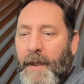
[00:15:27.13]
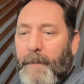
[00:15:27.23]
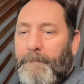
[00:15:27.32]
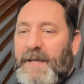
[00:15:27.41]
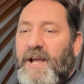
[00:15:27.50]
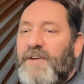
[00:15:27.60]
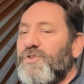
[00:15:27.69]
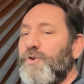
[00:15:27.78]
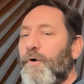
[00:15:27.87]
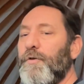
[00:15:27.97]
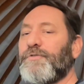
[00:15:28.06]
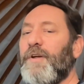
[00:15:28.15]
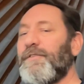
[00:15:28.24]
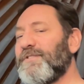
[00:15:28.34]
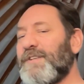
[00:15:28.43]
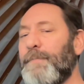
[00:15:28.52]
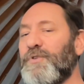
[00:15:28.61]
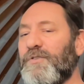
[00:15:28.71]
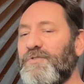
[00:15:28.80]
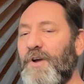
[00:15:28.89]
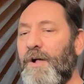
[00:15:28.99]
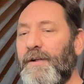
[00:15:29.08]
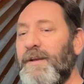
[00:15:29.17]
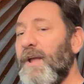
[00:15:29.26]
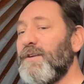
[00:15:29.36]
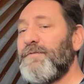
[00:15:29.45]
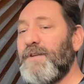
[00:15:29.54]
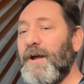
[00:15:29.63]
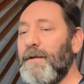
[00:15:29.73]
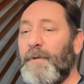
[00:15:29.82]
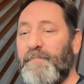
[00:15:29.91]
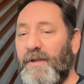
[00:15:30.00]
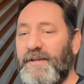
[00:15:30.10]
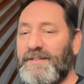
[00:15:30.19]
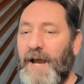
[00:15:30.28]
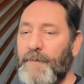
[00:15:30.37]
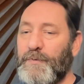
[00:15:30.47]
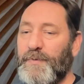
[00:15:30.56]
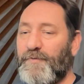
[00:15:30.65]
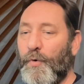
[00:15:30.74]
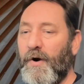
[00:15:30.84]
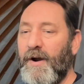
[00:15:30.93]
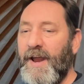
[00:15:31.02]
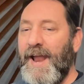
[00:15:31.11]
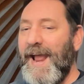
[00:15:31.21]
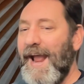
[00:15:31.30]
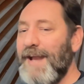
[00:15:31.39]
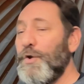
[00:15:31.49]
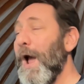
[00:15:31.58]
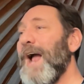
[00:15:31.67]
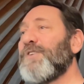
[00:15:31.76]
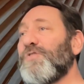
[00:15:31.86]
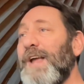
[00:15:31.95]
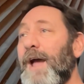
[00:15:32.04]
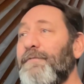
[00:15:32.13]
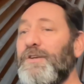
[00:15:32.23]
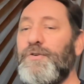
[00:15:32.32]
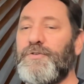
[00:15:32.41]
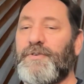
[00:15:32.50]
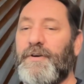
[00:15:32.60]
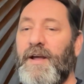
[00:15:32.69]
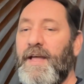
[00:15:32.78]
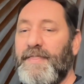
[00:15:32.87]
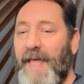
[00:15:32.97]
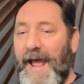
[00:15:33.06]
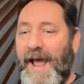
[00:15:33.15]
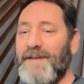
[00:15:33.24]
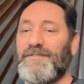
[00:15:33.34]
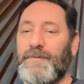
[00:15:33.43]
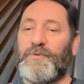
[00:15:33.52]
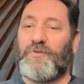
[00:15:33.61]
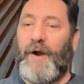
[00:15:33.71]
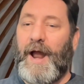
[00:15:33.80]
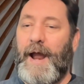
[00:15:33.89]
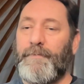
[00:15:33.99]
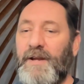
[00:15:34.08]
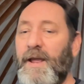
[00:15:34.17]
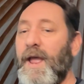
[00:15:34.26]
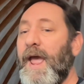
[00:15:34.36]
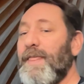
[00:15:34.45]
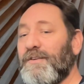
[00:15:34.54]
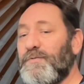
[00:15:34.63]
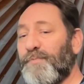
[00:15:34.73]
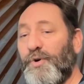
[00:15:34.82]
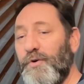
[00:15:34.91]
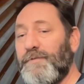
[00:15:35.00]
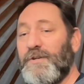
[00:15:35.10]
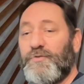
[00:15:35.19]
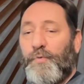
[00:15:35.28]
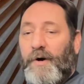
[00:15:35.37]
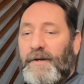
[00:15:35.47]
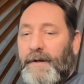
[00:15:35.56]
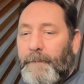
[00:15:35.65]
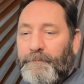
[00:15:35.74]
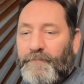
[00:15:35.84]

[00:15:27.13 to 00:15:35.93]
Because you know those other steps are solid, you've done them a million times before, and you actually have a user that has subscribed that's proved it's working.